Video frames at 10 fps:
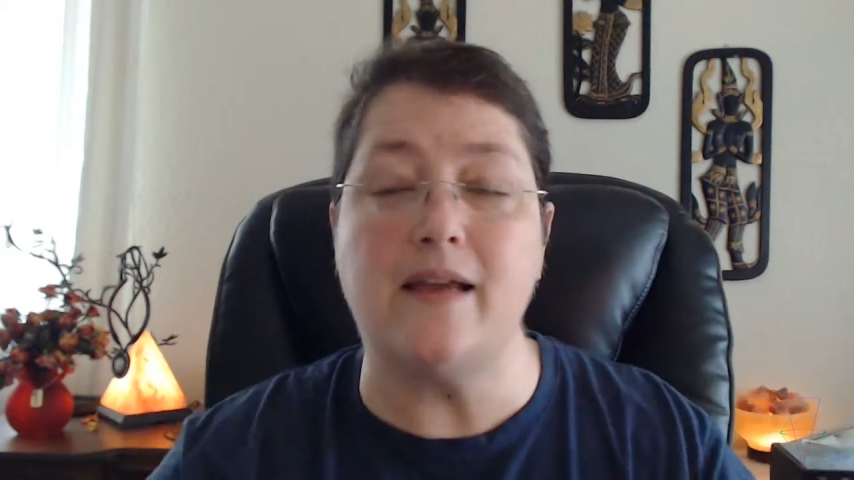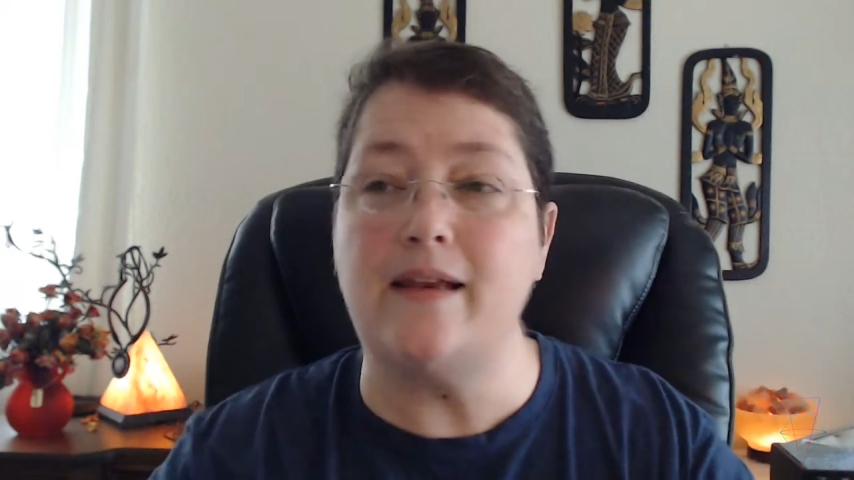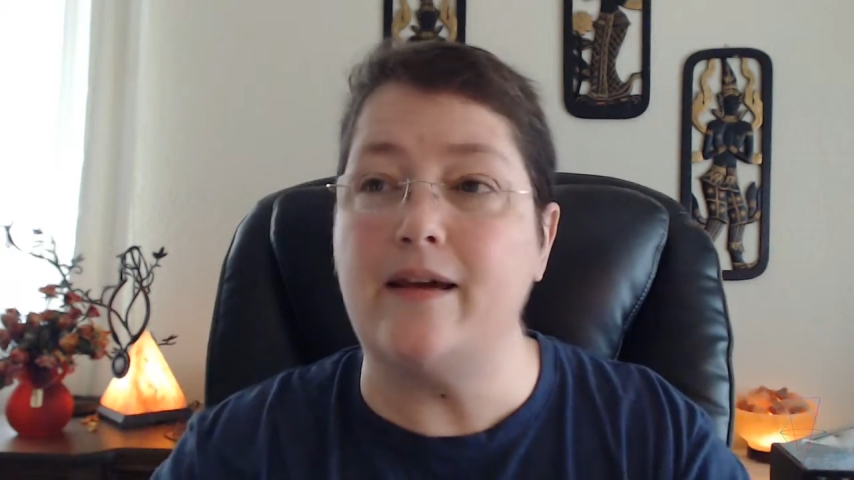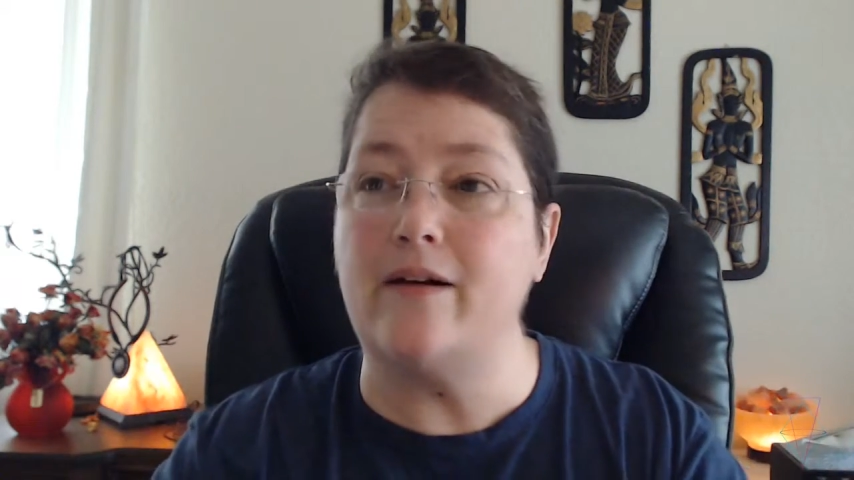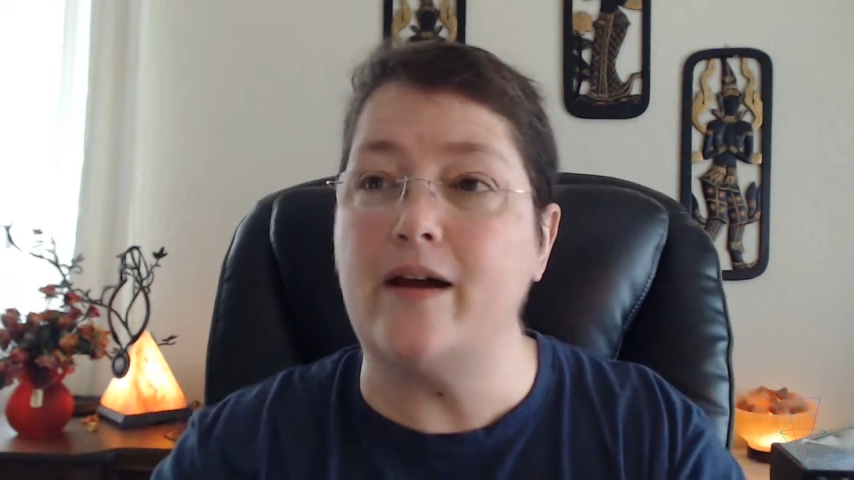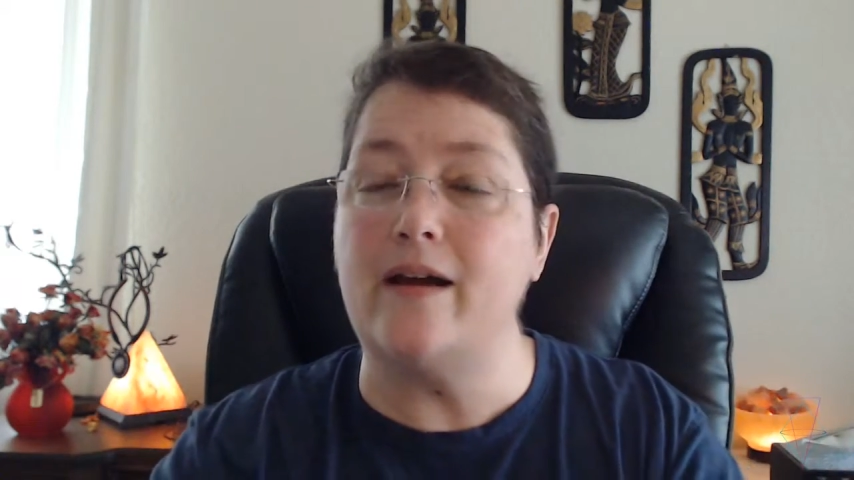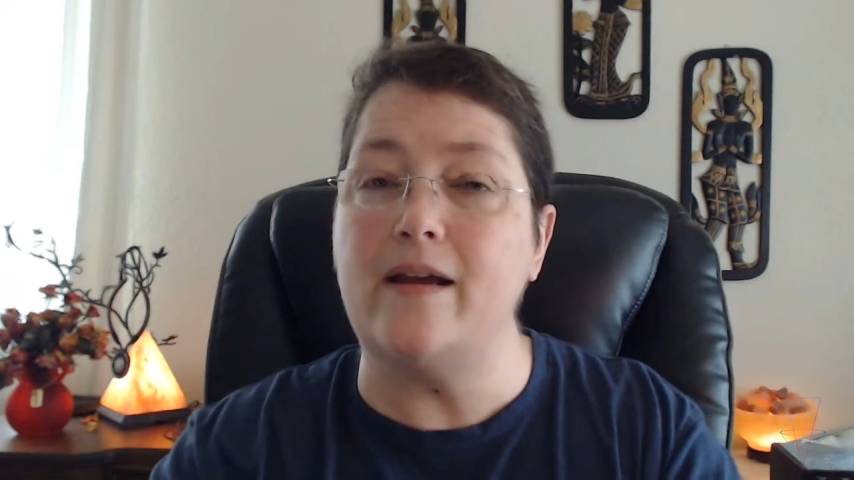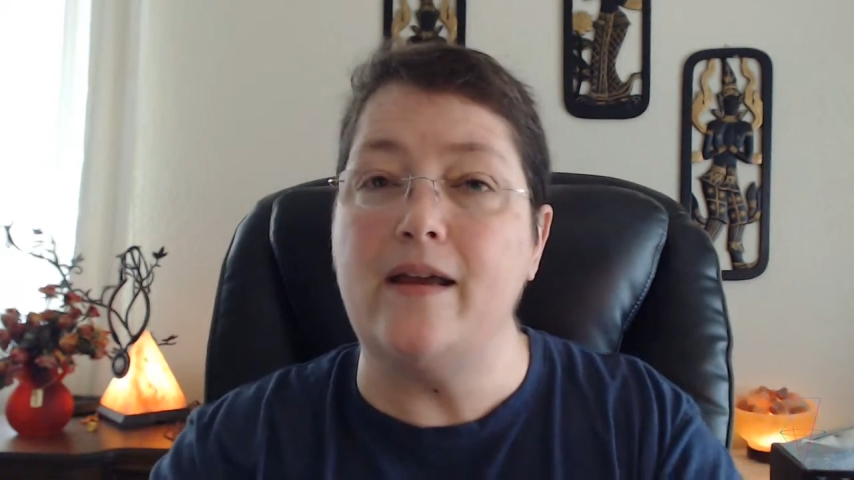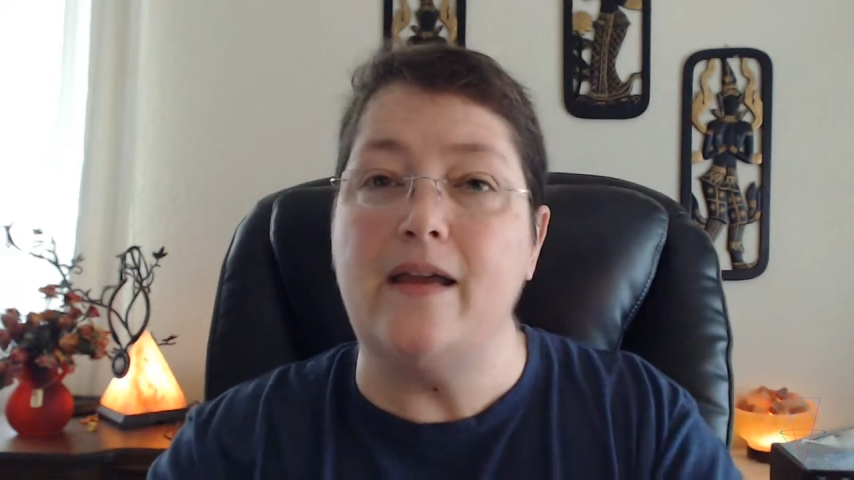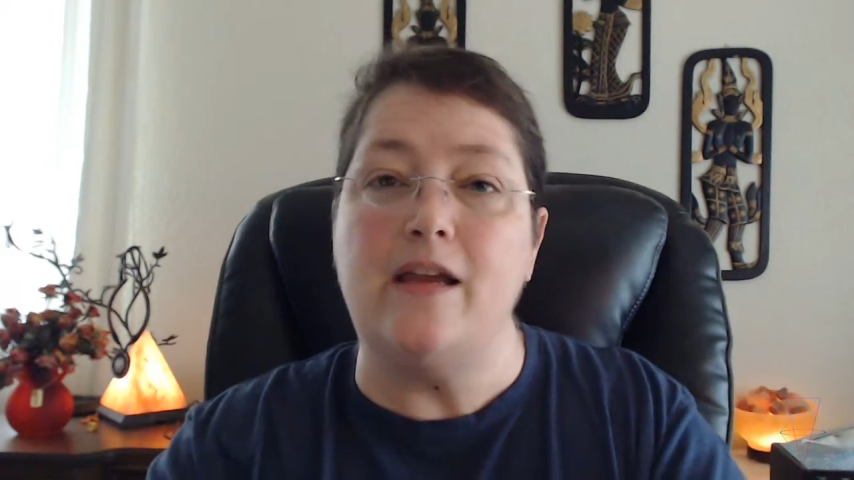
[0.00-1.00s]
And now,
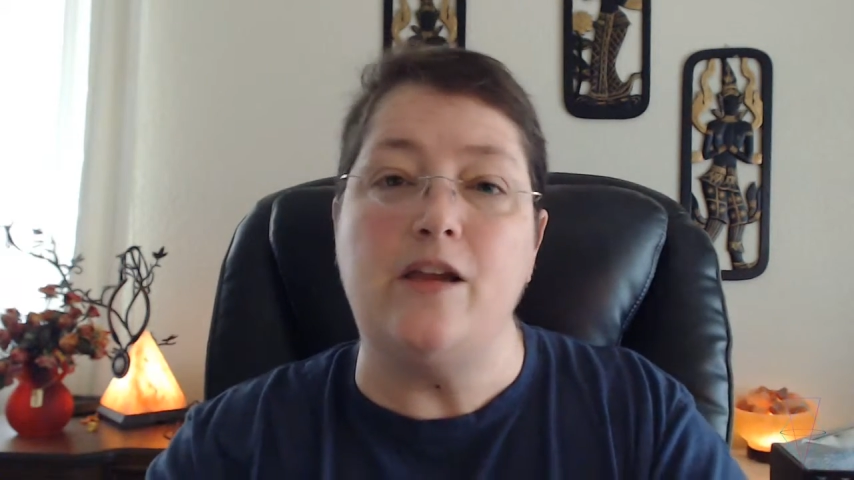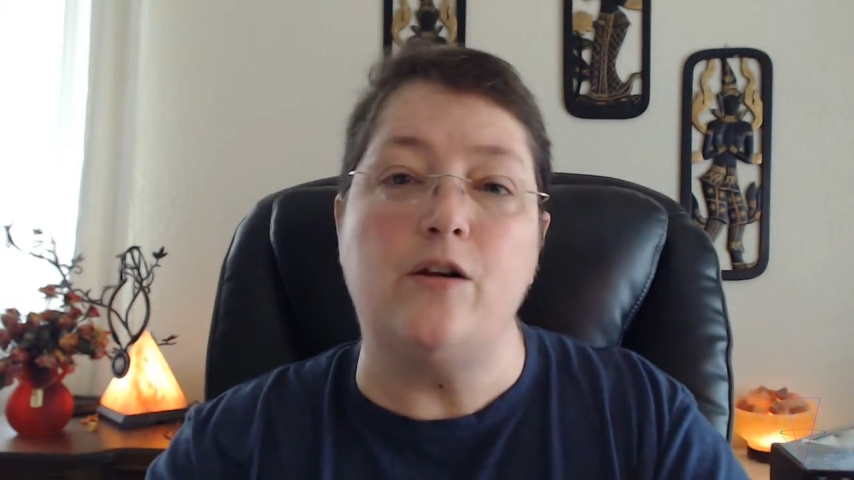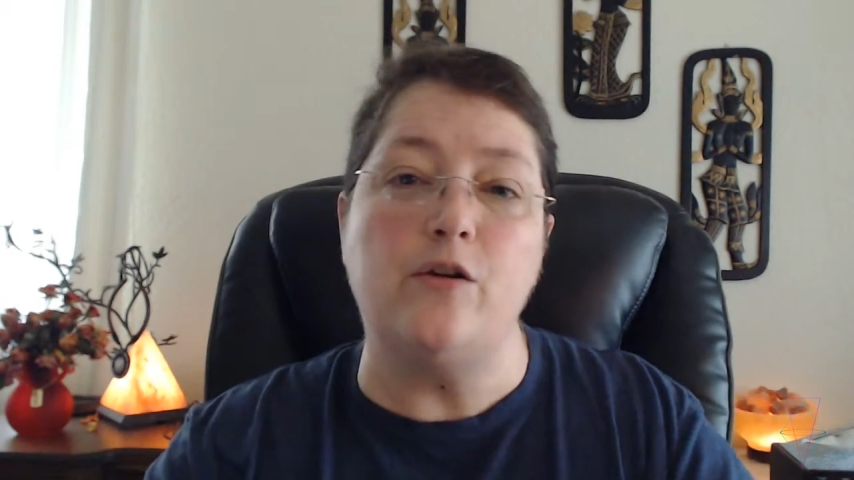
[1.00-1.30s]
you know,